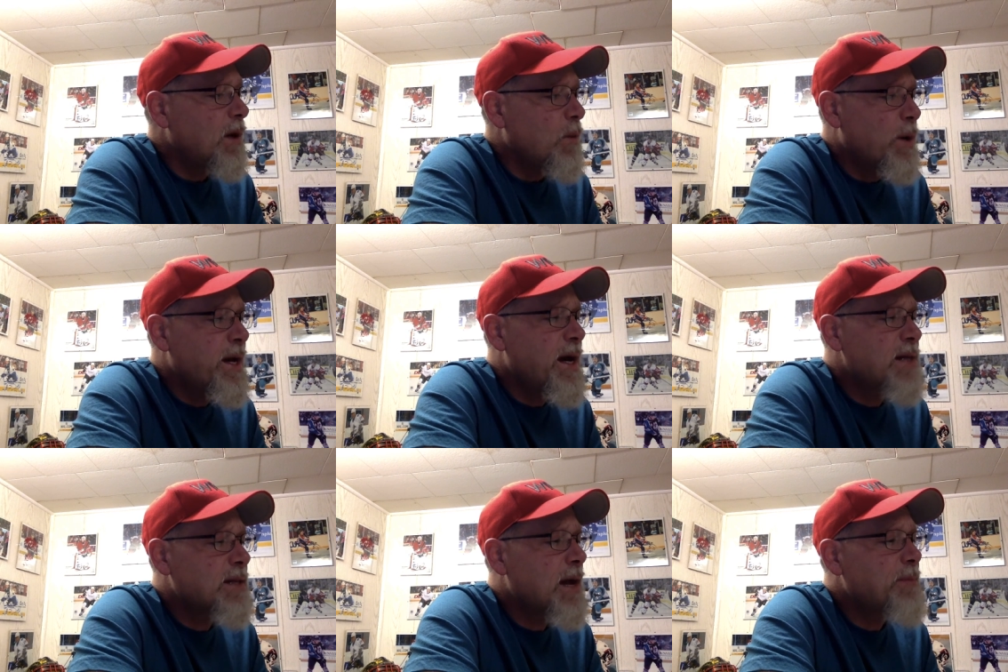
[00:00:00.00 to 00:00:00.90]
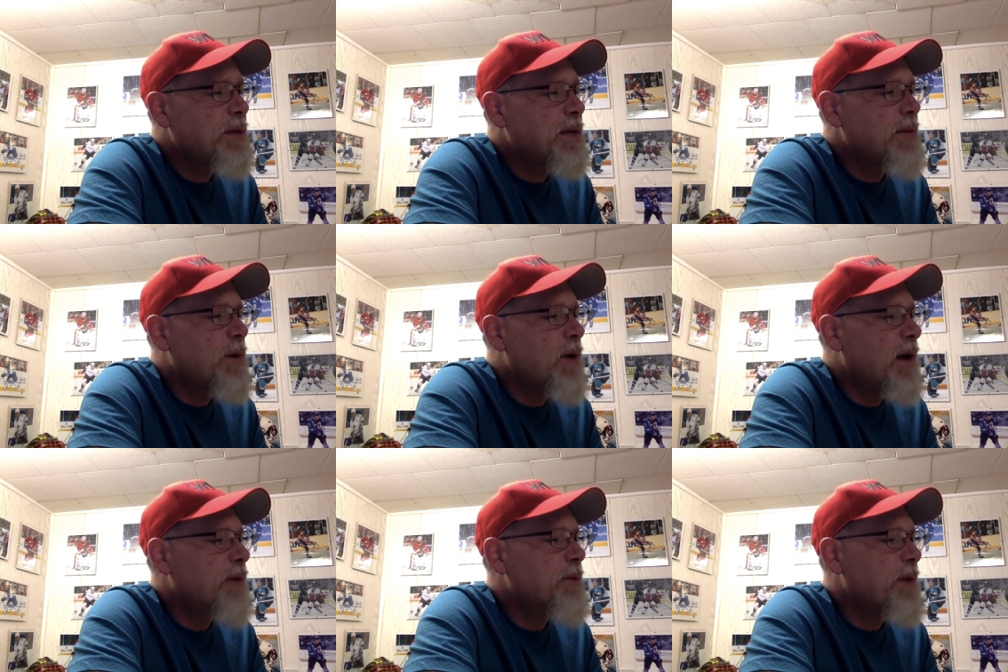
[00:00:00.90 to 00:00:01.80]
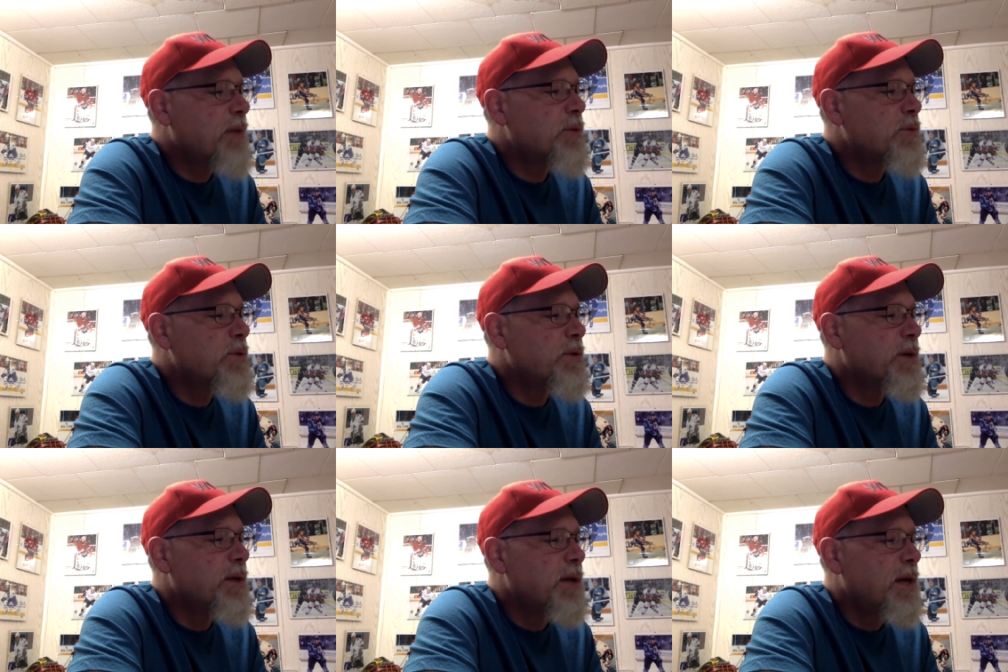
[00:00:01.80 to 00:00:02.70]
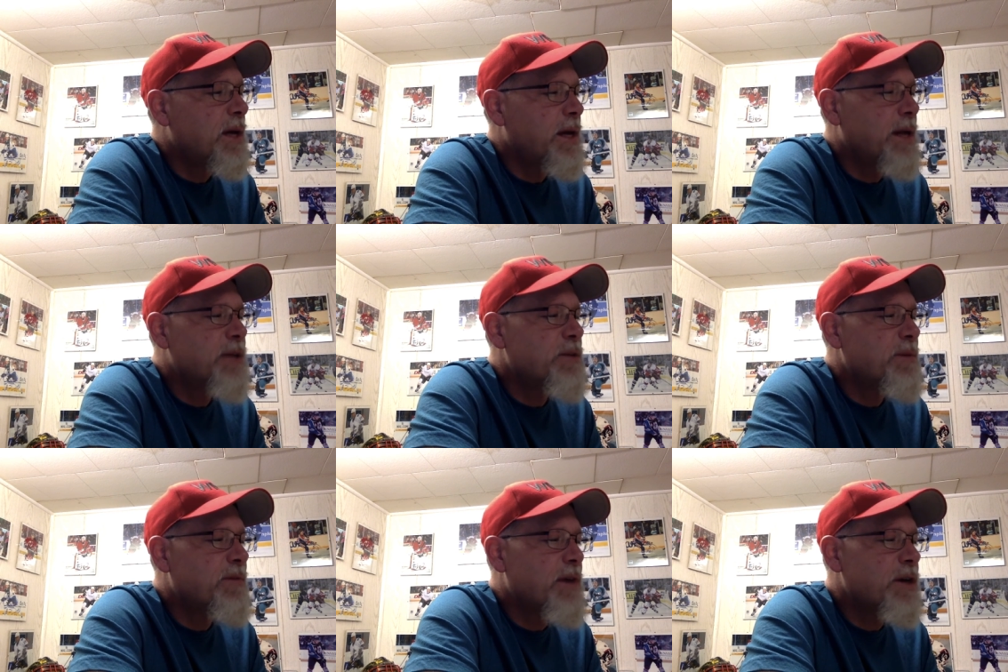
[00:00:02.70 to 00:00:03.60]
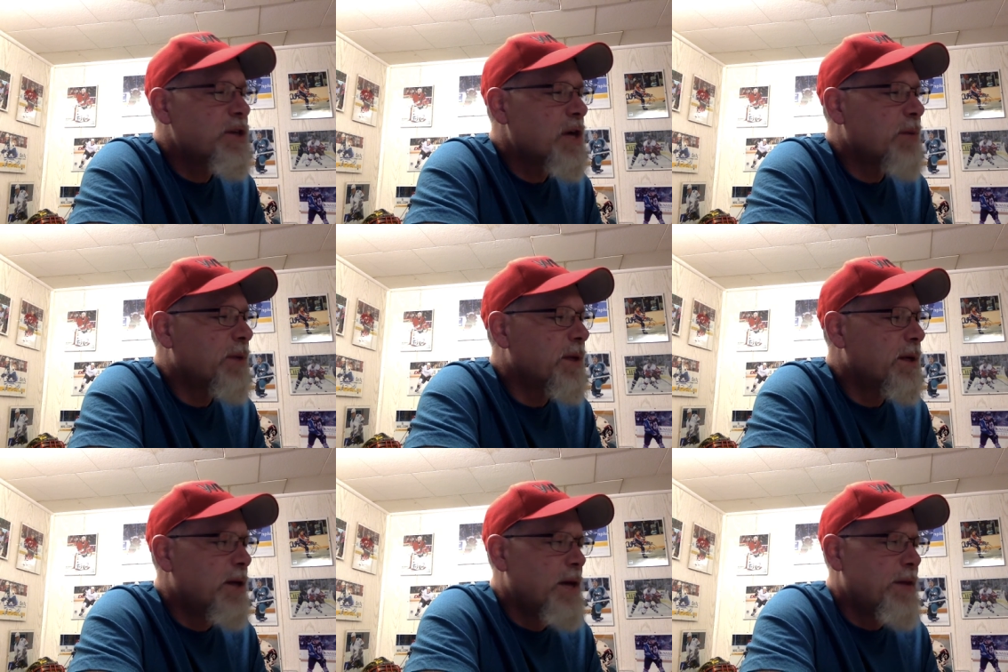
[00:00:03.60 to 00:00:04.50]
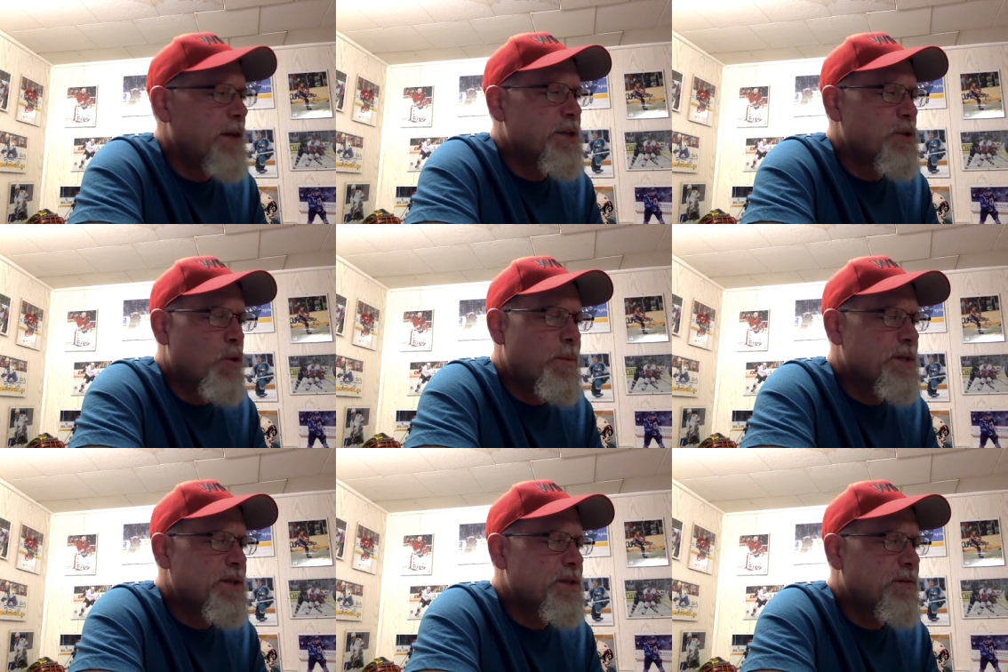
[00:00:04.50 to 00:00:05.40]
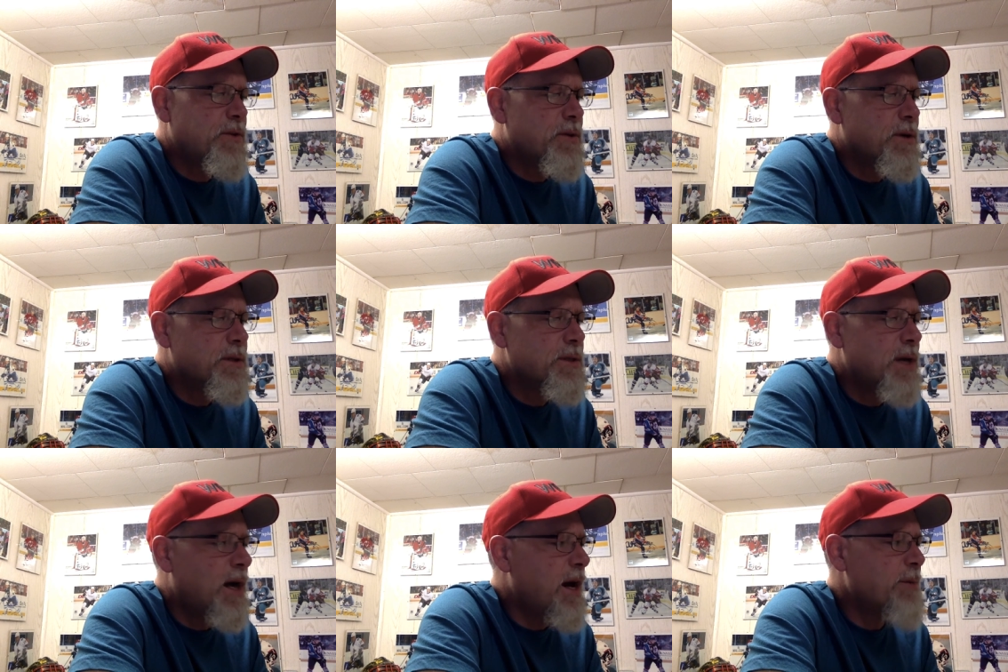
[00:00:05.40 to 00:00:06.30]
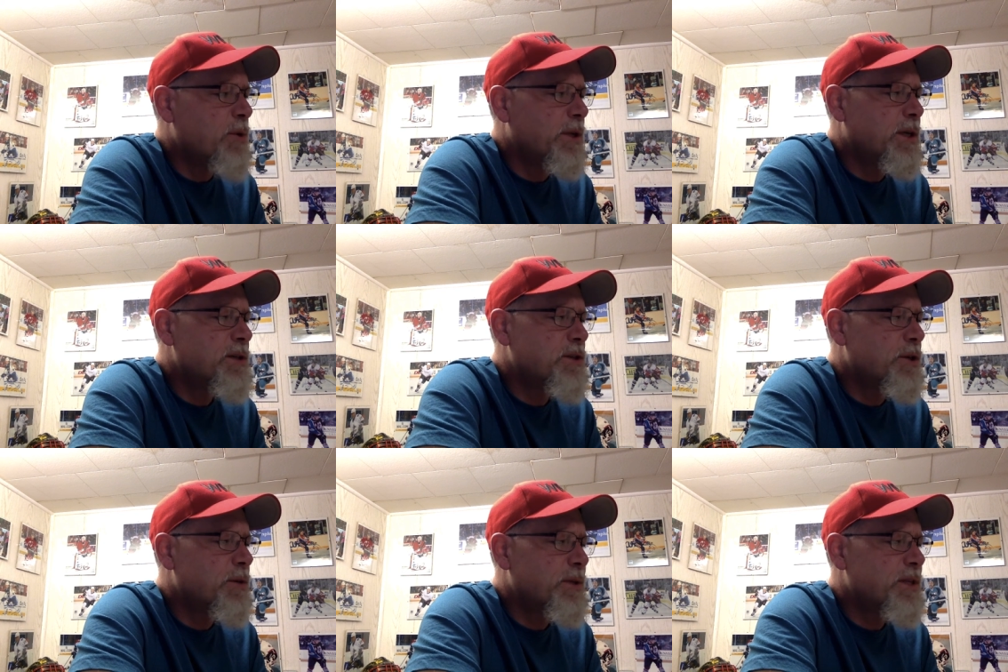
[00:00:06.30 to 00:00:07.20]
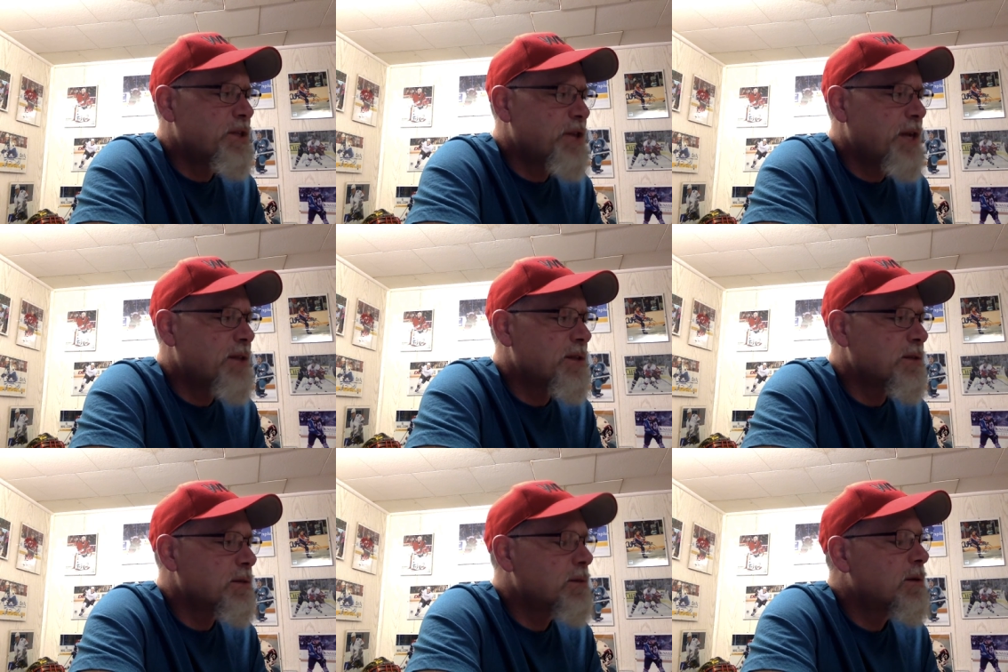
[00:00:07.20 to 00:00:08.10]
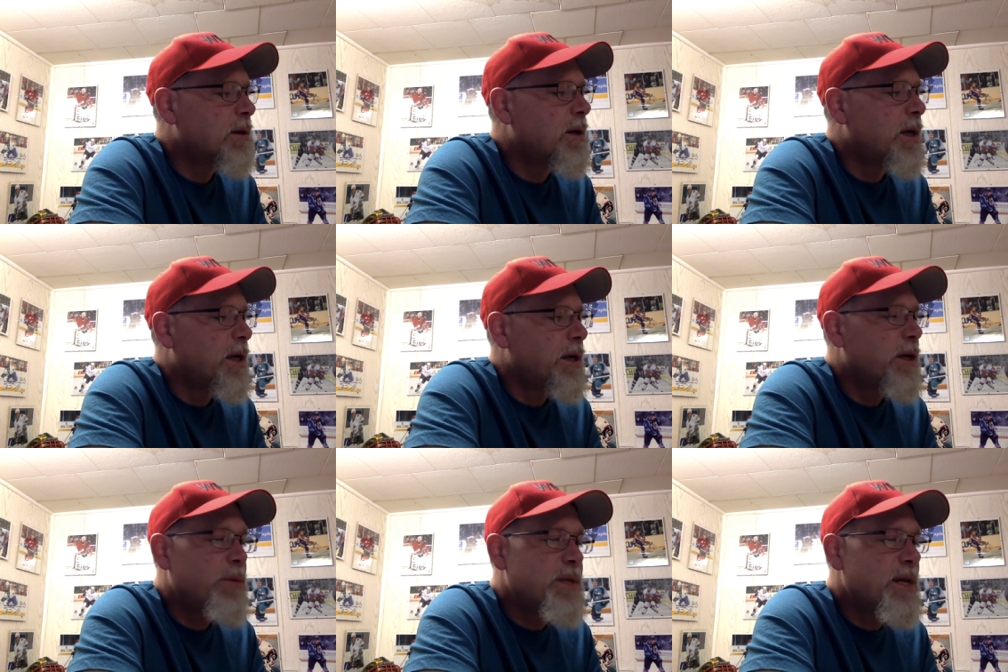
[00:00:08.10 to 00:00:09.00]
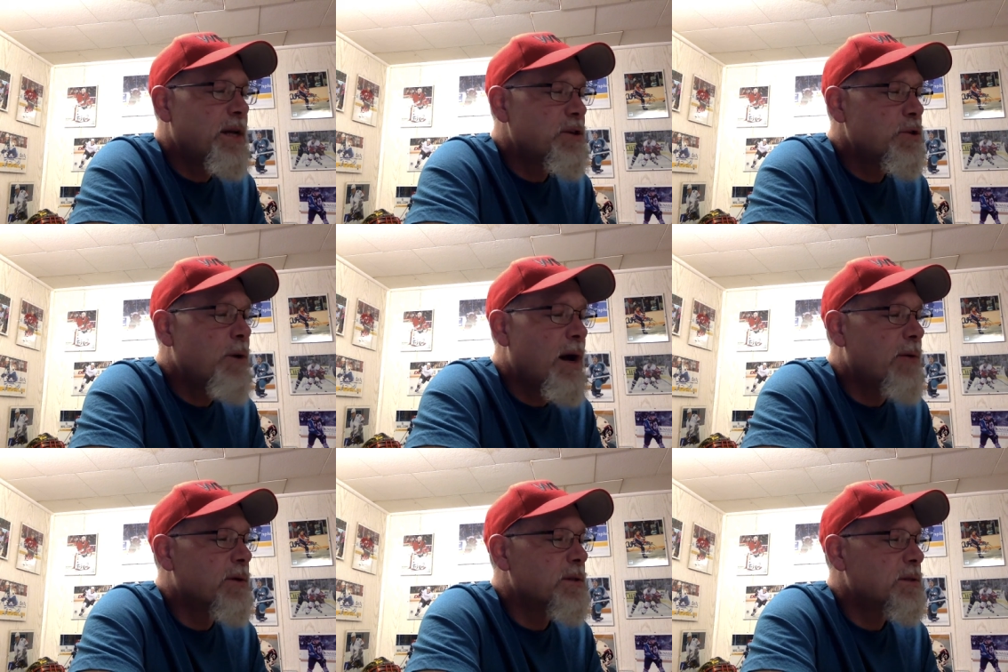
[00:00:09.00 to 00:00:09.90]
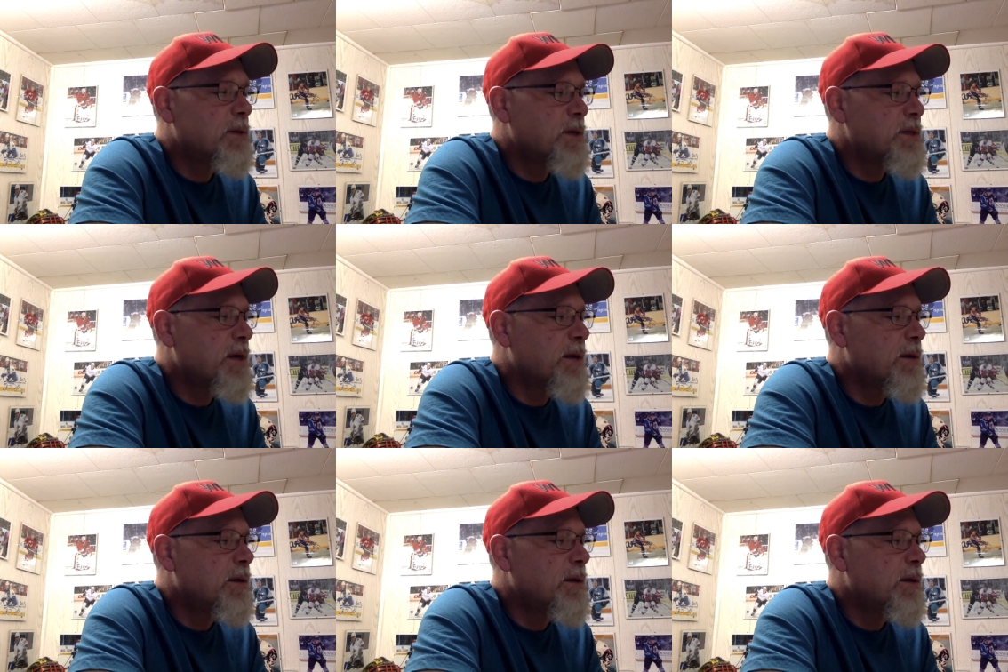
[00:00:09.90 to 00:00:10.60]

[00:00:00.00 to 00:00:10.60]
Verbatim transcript: When I asked Captain Nemo how the man was wounded, he answered me very sharply, That is no business of yours. I am only concerned with his chances. He'll be dead in two hours, I said.